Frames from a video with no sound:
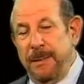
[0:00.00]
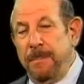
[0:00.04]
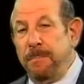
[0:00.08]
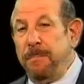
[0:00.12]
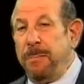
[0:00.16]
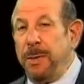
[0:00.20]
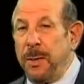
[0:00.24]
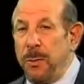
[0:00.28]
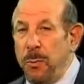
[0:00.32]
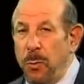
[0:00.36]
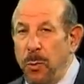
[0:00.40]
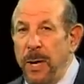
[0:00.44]

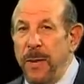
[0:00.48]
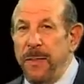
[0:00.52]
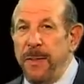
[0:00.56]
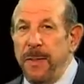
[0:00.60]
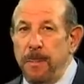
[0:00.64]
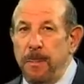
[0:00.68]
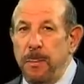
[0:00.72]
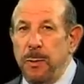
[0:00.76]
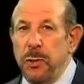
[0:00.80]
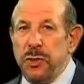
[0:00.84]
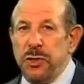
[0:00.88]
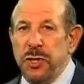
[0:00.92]
But when
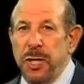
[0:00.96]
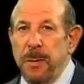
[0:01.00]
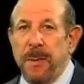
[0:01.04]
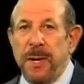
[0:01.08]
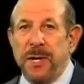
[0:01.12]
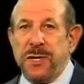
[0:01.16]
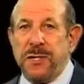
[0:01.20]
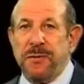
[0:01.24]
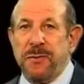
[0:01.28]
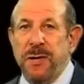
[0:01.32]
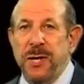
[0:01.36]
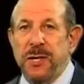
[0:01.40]
the Bush
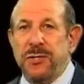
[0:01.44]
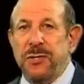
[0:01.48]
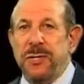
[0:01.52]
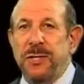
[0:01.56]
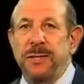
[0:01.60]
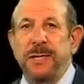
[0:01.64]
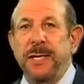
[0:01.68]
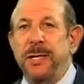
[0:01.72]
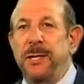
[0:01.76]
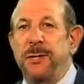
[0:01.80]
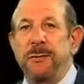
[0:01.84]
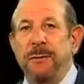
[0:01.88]

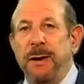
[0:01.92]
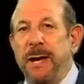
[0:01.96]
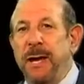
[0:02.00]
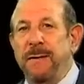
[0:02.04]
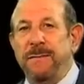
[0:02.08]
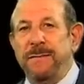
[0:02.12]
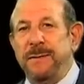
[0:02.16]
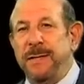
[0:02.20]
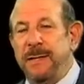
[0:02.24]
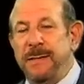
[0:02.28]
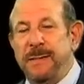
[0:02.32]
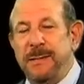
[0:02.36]
administration did
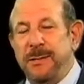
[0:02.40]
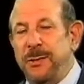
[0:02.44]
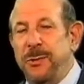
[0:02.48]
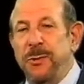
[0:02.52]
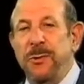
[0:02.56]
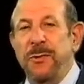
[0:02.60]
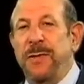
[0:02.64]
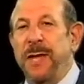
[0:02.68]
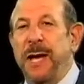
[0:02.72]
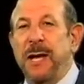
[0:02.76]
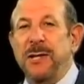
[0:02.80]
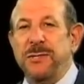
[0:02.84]
draft its
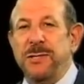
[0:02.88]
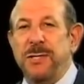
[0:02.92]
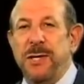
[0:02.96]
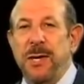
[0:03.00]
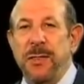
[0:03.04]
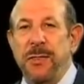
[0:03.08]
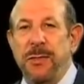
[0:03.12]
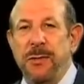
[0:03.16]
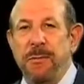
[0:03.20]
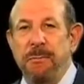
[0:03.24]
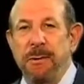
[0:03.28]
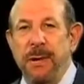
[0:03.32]

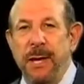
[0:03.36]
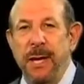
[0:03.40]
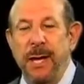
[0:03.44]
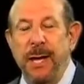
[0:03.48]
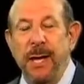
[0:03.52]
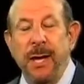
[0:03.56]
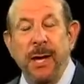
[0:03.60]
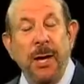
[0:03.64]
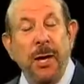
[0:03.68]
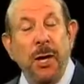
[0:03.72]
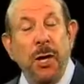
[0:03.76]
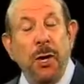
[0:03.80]

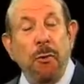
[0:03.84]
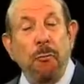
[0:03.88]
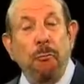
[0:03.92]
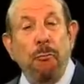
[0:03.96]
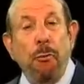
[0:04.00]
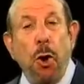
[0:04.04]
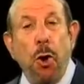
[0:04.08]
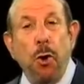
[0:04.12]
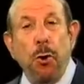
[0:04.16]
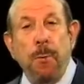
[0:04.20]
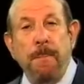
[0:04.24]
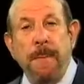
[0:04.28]
2003
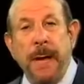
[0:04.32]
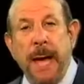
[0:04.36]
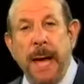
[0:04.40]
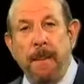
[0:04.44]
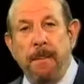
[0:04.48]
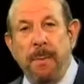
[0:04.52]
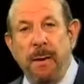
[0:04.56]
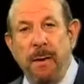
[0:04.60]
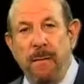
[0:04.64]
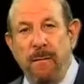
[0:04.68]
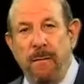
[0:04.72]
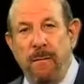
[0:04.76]

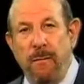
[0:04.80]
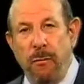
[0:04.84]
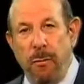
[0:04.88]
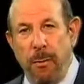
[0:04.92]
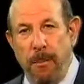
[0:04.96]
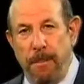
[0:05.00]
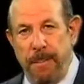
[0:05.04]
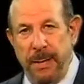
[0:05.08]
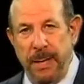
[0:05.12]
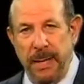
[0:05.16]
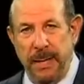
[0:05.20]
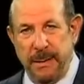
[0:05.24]
Roadmap
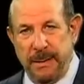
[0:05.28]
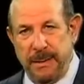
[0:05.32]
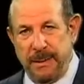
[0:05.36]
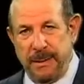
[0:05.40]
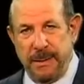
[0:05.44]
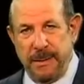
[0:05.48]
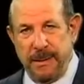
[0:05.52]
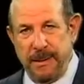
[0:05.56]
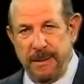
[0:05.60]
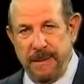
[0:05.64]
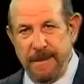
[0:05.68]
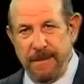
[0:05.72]
for
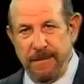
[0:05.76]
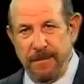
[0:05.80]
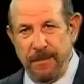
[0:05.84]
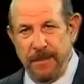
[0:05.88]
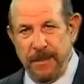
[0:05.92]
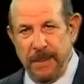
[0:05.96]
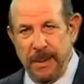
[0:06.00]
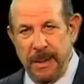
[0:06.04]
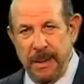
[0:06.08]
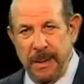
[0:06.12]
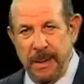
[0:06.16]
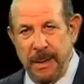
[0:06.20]
Peace,
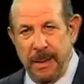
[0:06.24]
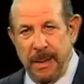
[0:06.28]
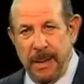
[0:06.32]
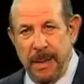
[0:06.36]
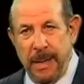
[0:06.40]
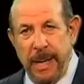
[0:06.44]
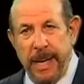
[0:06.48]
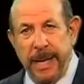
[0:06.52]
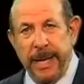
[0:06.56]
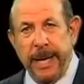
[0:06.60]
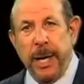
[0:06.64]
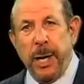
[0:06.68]

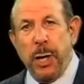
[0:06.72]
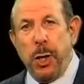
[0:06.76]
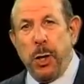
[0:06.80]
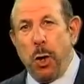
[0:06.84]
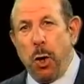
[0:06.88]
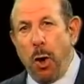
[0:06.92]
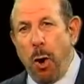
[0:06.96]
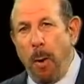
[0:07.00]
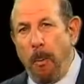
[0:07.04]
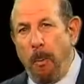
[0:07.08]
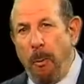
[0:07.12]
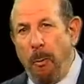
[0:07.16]
it
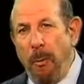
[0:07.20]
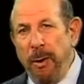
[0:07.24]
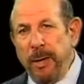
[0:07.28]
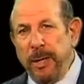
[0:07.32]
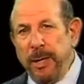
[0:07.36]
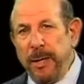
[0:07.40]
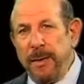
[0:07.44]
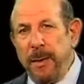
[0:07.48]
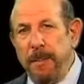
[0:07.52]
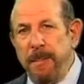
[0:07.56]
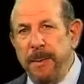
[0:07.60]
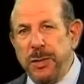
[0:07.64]

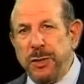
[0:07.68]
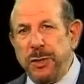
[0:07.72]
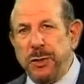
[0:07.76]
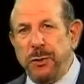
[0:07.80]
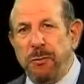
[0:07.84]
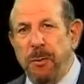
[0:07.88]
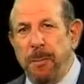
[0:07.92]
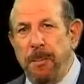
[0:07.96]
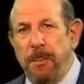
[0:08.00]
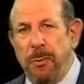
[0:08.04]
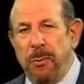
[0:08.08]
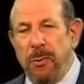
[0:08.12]
incorporated the
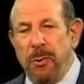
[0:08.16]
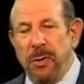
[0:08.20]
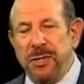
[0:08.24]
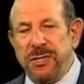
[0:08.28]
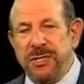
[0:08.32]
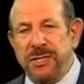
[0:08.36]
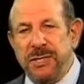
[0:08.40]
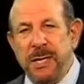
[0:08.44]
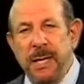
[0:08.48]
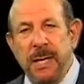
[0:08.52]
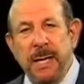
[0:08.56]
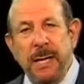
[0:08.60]
Mitchell
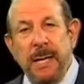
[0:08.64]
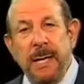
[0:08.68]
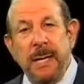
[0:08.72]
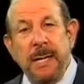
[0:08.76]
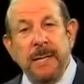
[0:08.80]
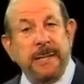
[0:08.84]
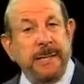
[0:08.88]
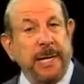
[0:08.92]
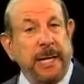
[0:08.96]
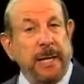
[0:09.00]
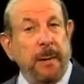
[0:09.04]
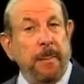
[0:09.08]
Report's
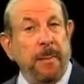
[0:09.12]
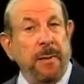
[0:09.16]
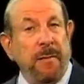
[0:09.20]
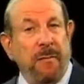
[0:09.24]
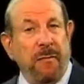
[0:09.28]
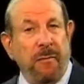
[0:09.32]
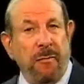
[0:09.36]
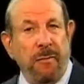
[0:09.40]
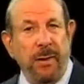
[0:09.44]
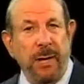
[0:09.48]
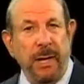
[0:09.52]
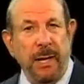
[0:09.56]
settlement
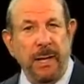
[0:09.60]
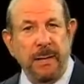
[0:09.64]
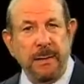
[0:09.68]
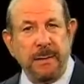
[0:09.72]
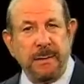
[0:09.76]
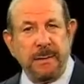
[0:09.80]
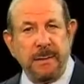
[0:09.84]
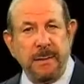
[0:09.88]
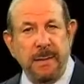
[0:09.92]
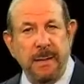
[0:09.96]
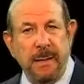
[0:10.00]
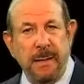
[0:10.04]

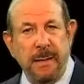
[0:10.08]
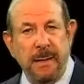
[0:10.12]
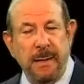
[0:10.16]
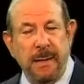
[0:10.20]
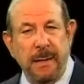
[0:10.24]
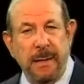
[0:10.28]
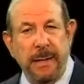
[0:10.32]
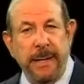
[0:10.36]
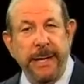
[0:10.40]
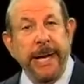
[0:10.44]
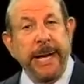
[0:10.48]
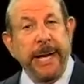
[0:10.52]
freeze,
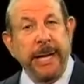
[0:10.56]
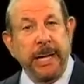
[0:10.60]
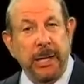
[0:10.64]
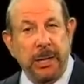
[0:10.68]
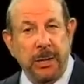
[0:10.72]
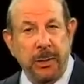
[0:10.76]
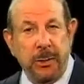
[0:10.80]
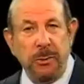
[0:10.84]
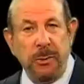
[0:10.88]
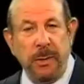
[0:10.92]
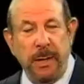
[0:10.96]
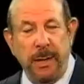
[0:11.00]

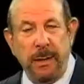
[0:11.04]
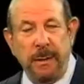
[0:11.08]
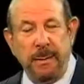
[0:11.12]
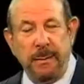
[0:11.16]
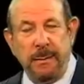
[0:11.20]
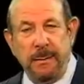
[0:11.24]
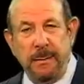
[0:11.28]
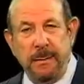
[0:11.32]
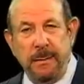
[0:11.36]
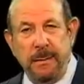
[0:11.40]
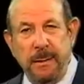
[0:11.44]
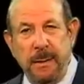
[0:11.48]

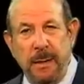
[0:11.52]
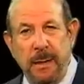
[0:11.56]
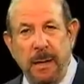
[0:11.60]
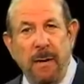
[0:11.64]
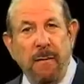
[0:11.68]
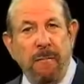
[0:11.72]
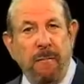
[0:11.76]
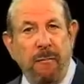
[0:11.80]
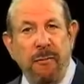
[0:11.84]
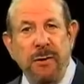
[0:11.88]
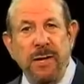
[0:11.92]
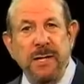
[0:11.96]
including
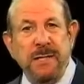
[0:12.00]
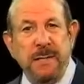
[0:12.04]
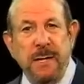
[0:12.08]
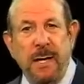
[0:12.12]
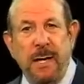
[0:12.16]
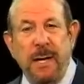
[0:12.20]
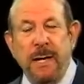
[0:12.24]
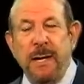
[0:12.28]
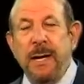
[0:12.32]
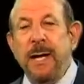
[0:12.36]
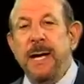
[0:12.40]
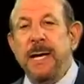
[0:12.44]
a freeze
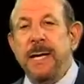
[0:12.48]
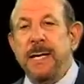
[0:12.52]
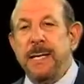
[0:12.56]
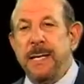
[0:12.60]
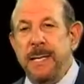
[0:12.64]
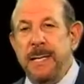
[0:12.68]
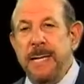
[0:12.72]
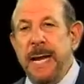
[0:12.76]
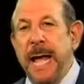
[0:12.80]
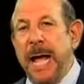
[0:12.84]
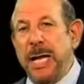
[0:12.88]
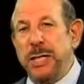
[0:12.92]
on
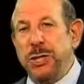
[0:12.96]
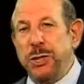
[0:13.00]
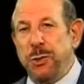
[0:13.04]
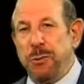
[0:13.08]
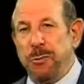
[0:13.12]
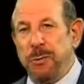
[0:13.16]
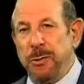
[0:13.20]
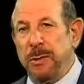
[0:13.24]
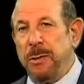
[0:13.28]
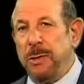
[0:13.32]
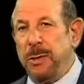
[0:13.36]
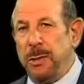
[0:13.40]

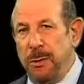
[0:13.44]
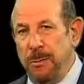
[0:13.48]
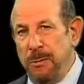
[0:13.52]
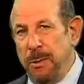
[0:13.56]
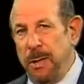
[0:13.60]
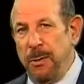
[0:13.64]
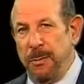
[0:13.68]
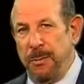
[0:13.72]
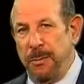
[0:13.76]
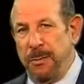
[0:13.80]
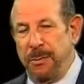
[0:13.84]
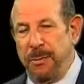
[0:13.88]
natural
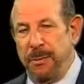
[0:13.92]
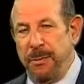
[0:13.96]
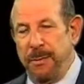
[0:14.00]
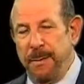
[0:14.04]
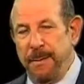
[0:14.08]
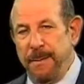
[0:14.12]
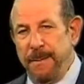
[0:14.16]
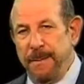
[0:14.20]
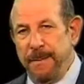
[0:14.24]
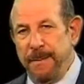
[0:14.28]
growth.